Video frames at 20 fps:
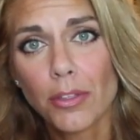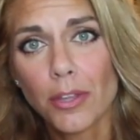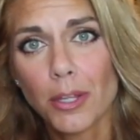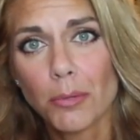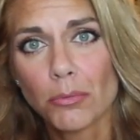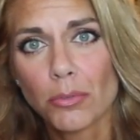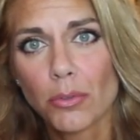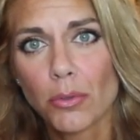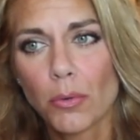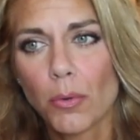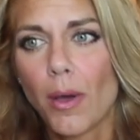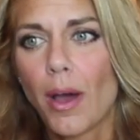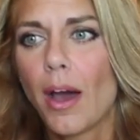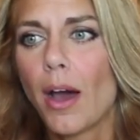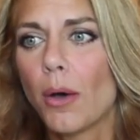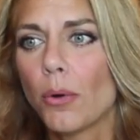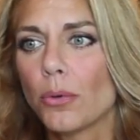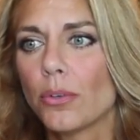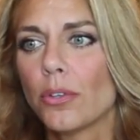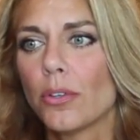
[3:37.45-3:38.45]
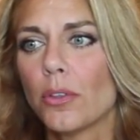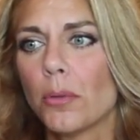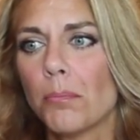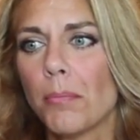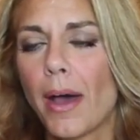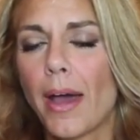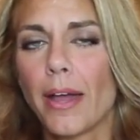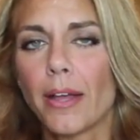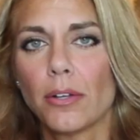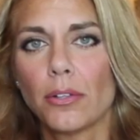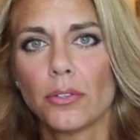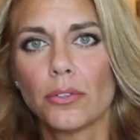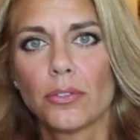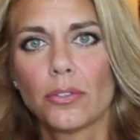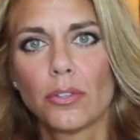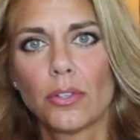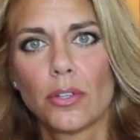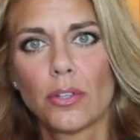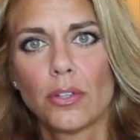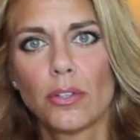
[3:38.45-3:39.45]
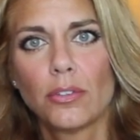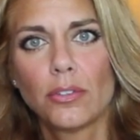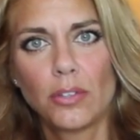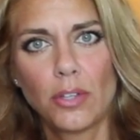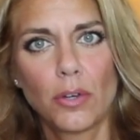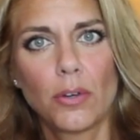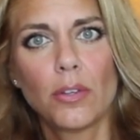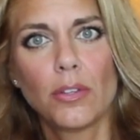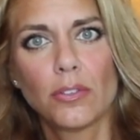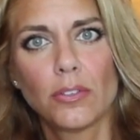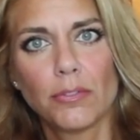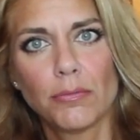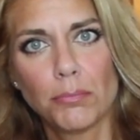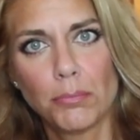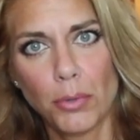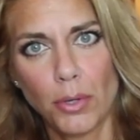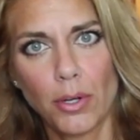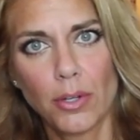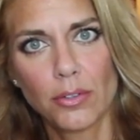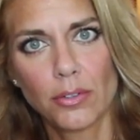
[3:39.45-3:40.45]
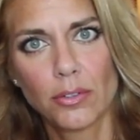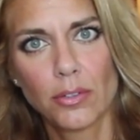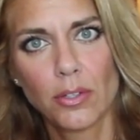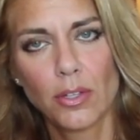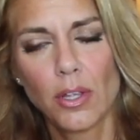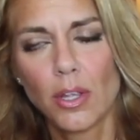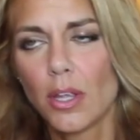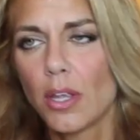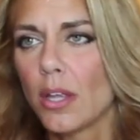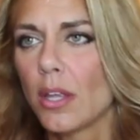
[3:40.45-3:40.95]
themes throughout the Miles series of books.